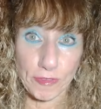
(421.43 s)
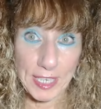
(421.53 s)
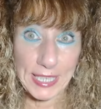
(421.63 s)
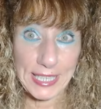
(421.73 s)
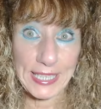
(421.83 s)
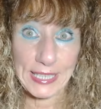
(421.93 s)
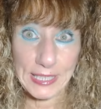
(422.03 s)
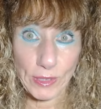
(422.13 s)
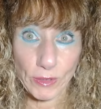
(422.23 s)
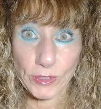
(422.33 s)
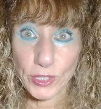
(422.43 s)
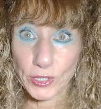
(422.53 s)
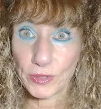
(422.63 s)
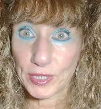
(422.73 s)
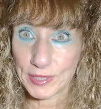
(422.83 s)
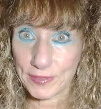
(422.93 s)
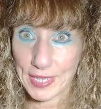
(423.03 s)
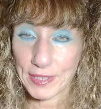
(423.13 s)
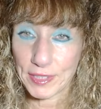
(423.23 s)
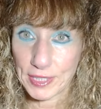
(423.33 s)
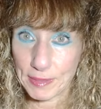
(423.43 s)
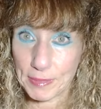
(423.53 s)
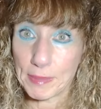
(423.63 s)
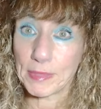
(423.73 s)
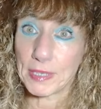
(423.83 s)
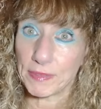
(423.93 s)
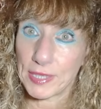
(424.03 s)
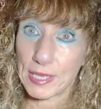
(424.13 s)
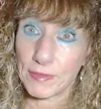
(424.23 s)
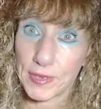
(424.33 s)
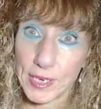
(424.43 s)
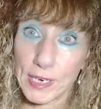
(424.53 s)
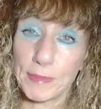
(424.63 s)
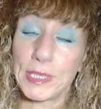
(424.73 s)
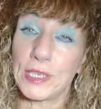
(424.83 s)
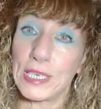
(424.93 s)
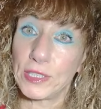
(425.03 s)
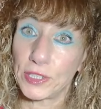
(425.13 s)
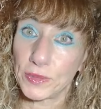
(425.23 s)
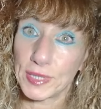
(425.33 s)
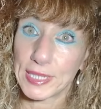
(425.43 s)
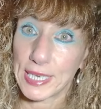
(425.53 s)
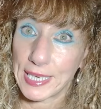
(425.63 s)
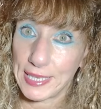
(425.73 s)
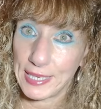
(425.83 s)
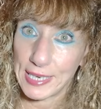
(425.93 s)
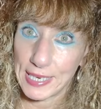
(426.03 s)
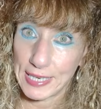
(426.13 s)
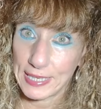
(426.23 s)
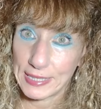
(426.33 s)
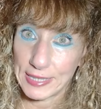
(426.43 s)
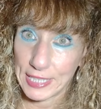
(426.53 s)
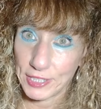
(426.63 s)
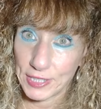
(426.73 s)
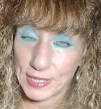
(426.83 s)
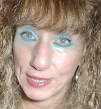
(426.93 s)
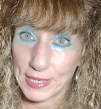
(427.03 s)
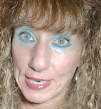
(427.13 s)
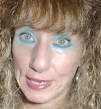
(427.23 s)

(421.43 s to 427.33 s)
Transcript: really those two severe symptoms of self-harm and suicide ideation.